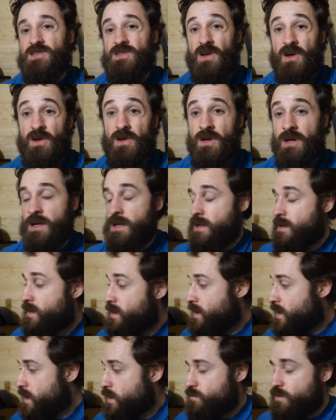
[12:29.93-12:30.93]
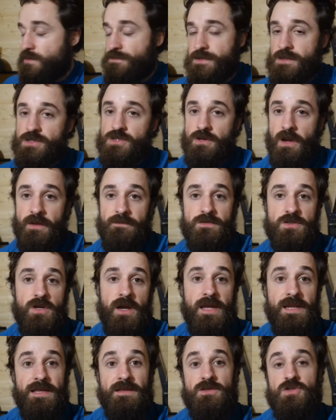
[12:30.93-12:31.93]
You know, with the strength
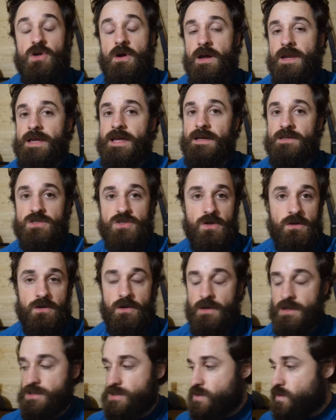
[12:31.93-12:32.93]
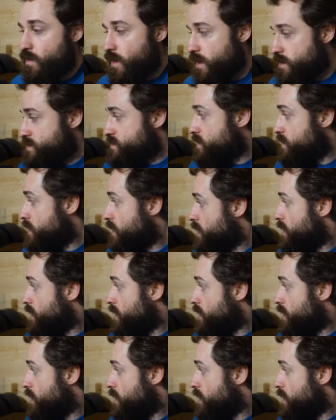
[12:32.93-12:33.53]
training, trying to get stronger at squats.